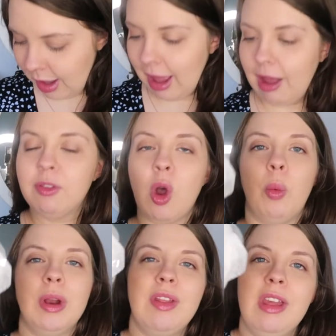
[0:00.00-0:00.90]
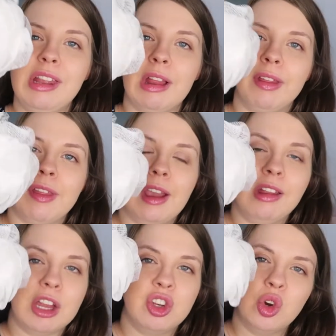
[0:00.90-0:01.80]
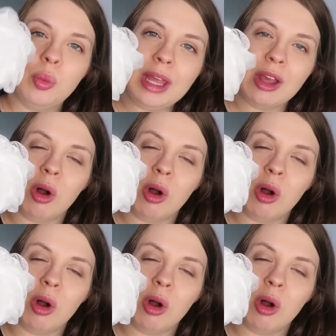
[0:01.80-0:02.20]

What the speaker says: I have got one of these little things. I don't know what you